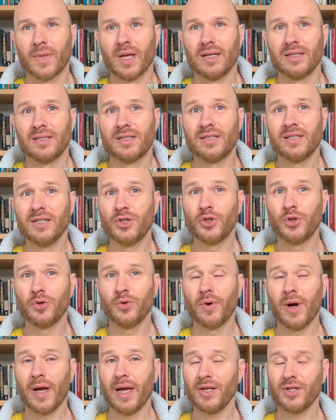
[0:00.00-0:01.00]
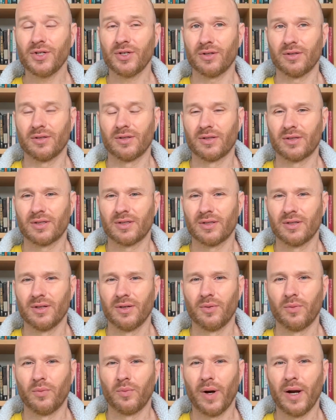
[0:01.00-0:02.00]
situations
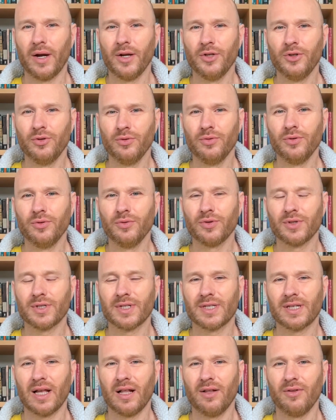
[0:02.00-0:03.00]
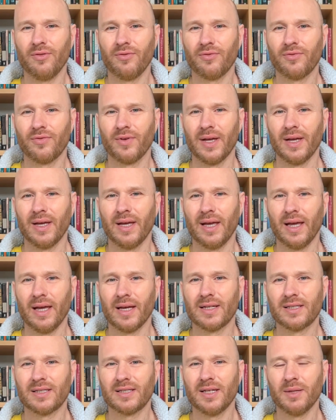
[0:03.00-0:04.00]
where you yourself
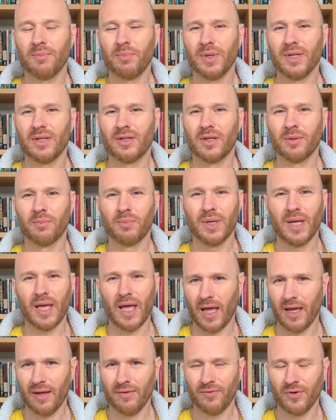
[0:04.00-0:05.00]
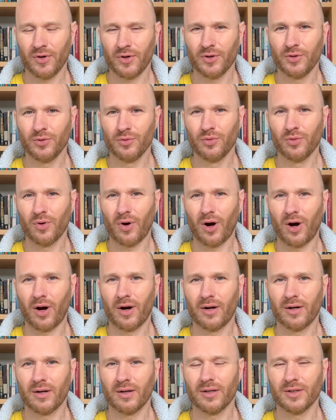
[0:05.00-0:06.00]
exhibit the behavior you
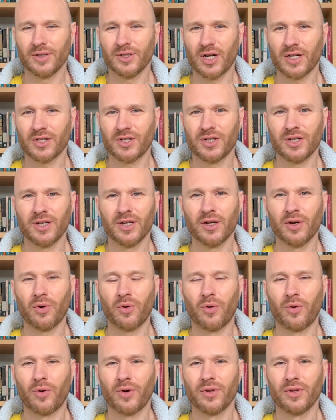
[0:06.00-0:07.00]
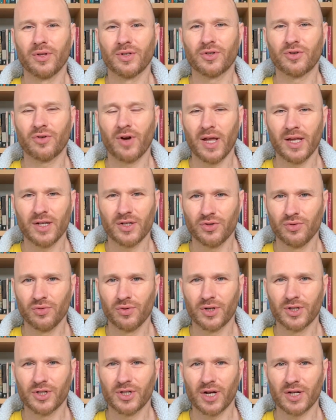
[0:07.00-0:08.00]
are judging or the traits you
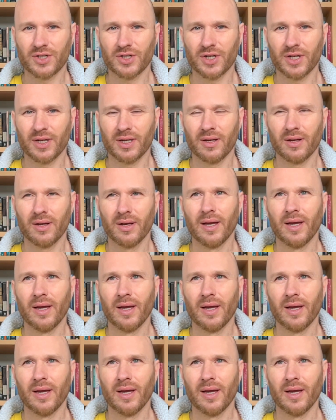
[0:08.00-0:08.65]
are judging,